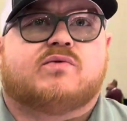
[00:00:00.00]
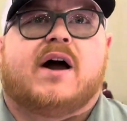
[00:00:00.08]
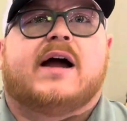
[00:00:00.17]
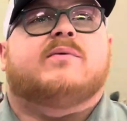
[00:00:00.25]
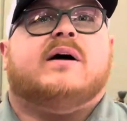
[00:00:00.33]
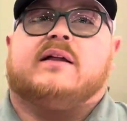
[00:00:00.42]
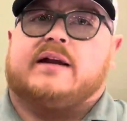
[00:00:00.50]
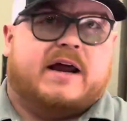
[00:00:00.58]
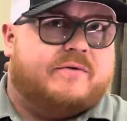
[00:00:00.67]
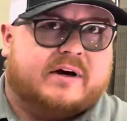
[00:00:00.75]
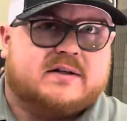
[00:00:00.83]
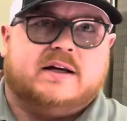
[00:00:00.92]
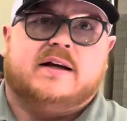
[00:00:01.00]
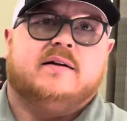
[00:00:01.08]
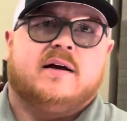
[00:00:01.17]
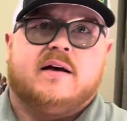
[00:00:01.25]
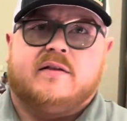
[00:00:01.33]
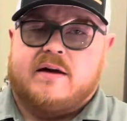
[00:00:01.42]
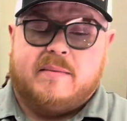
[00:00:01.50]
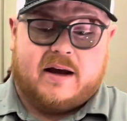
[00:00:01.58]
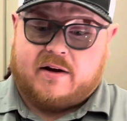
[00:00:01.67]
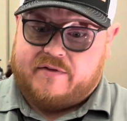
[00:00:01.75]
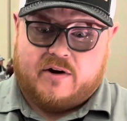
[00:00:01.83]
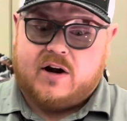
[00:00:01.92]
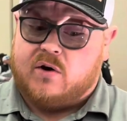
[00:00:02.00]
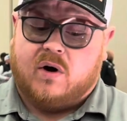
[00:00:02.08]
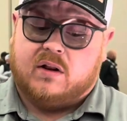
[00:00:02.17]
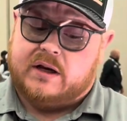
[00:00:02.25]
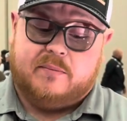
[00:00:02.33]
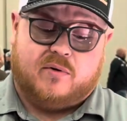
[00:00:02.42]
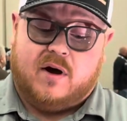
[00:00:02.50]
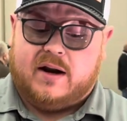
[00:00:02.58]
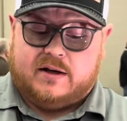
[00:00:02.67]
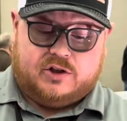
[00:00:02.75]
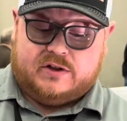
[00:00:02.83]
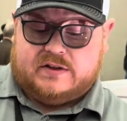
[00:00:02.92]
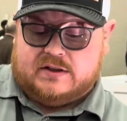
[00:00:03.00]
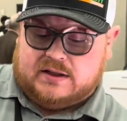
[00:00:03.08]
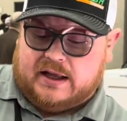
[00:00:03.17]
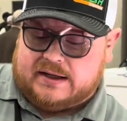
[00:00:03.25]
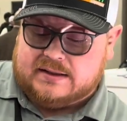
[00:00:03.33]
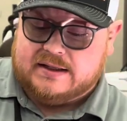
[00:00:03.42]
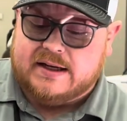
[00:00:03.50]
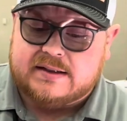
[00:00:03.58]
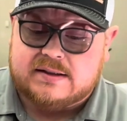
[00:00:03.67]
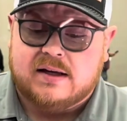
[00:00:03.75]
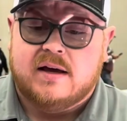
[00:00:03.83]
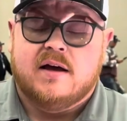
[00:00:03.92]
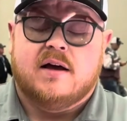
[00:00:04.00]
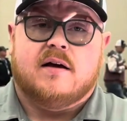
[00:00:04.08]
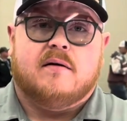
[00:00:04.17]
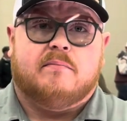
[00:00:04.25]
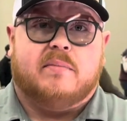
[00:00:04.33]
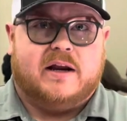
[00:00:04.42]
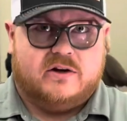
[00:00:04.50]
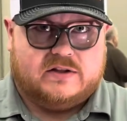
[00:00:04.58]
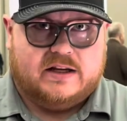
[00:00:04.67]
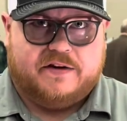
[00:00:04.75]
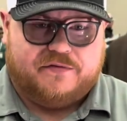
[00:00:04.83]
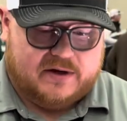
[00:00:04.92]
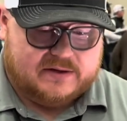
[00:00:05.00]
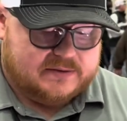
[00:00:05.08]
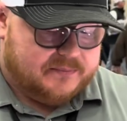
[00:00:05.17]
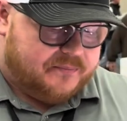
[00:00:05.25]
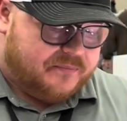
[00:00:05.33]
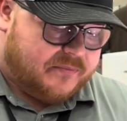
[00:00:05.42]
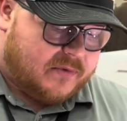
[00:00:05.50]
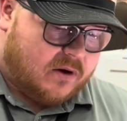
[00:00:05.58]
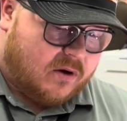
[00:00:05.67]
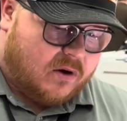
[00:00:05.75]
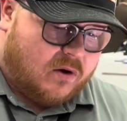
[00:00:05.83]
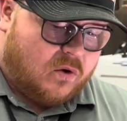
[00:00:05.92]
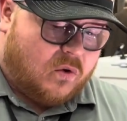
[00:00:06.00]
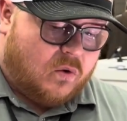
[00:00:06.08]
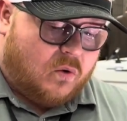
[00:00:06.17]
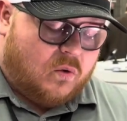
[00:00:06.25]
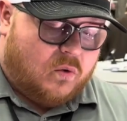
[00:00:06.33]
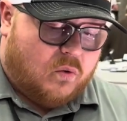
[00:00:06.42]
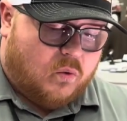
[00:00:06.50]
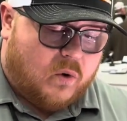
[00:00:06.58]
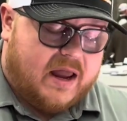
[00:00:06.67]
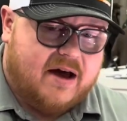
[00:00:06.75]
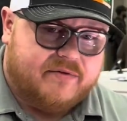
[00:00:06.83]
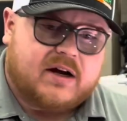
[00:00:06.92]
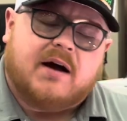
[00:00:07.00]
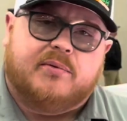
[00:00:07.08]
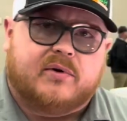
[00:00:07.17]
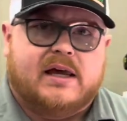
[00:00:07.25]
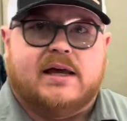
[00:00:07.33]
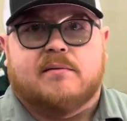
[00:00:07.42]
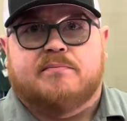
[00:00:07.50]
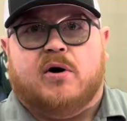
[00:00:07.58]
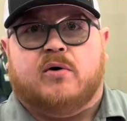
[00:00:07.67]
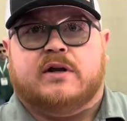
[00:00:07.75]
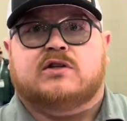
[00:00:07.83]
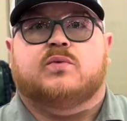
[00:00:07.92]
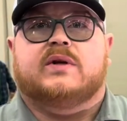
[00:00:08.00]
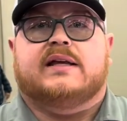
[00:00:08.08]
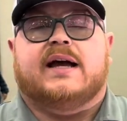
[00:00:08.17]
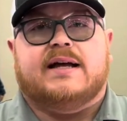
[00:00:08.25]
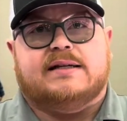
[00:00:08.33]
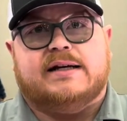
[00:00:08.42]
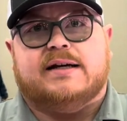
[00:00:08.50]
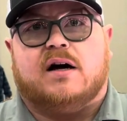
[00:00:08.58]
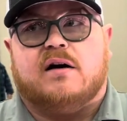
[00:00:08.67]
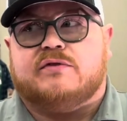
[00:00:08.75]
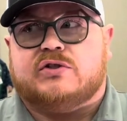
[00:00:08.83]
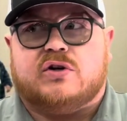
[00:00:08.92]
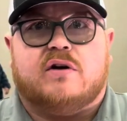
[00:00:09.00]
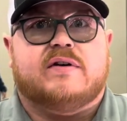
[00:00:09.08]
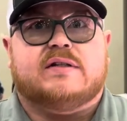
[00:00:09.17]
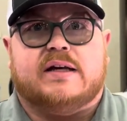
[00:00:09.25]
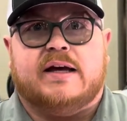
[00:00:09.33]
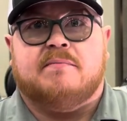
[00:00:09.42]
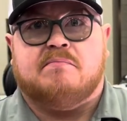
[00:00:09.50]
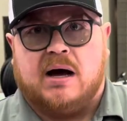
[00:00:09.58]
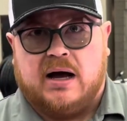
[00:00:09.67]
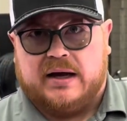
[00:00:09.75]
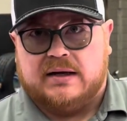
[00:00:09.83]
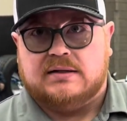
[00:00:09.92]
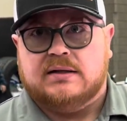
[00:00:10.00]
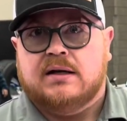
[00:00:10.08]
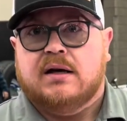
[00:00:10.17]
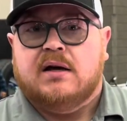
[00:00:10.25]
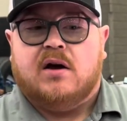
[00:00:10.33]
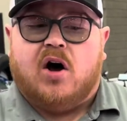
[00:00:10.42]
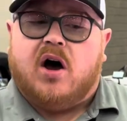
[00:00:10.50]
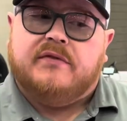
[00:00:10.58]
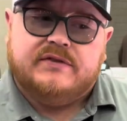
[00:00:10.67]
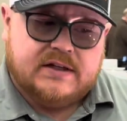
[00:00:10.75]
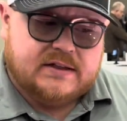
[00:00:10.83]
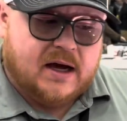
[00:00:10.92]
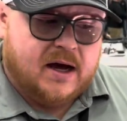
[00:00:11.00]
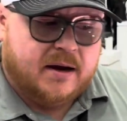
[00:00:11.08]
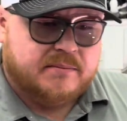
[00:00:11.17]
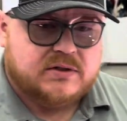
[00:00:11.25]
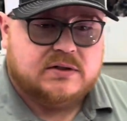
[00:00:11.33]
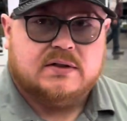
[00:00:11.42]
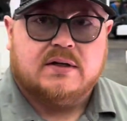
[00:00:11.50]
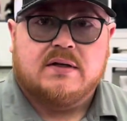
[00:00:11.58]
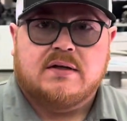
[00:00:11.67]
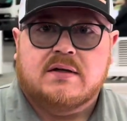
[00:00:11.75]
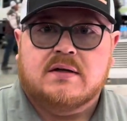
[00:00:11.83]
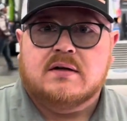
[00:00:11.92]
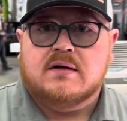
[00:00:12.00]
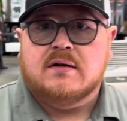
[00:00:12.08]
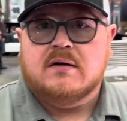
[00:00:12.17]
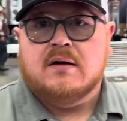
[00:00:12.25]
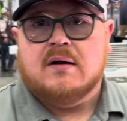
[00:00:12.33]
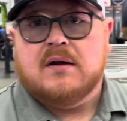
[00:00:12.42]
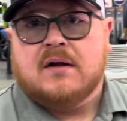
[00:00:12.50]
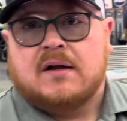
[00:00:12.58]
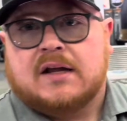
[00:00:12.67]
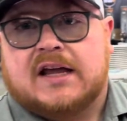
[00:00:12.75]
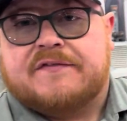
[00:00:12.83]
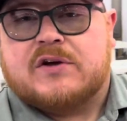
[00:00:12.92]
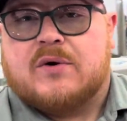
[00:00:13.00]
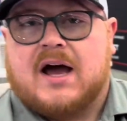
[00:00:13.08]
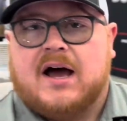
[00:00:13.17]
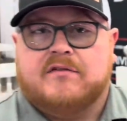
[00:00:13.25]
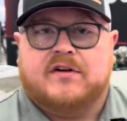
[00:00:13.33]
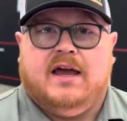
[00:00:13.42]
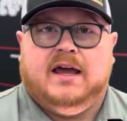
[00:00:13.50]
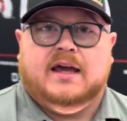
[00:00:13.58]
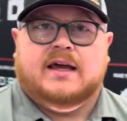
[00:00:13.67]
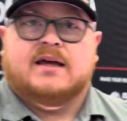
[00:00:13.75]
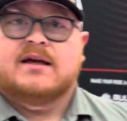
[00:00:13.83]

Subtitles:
Ridewell and Hendrickson. They make a very quality product, just as like as this, but here's the difference. We have a couple key components with the idea of service in mind. Oftentimes, if you have a